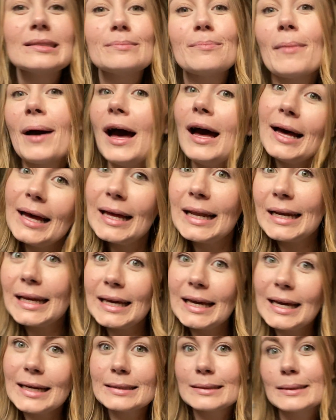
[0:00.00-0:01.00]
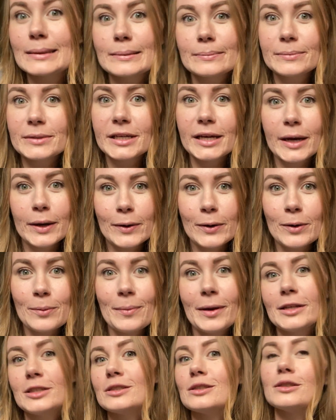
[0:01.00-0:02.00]
my honey is going to be home
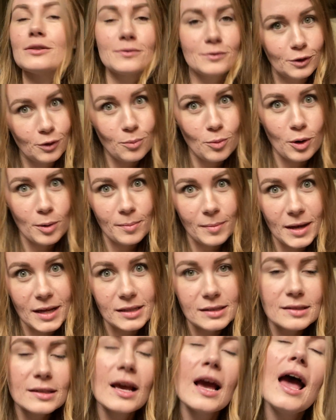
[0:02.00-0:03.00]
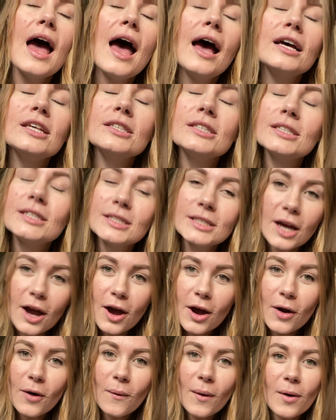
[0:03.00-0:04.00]
in just a few more months.
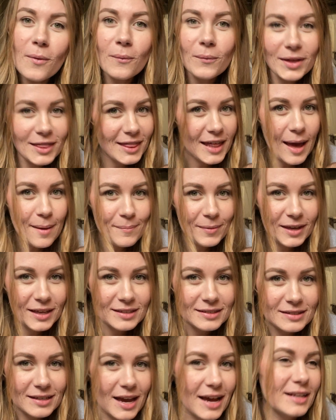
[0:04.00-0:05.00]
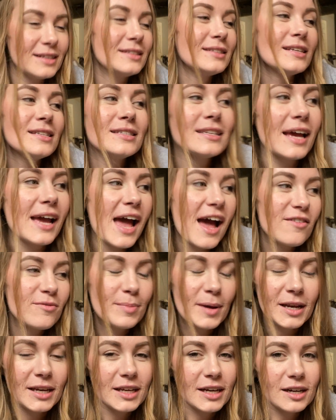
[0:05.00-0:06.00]
So with that being said, since I have
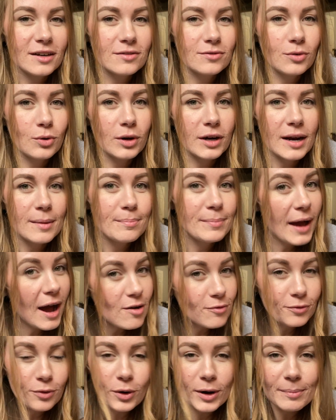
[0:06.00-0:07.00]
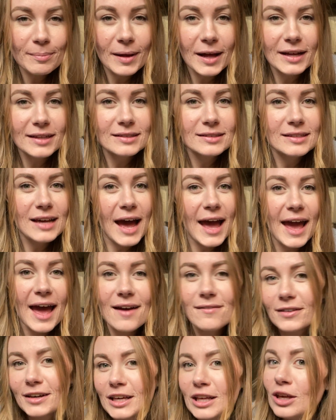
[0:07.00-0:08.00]
been here for about 4 months, I have
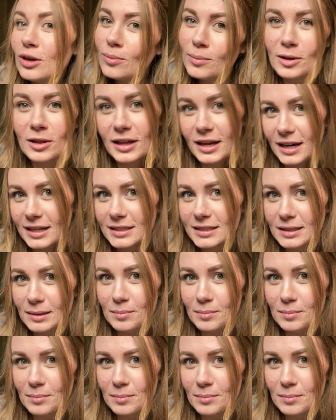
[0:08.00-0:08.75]
accumulated some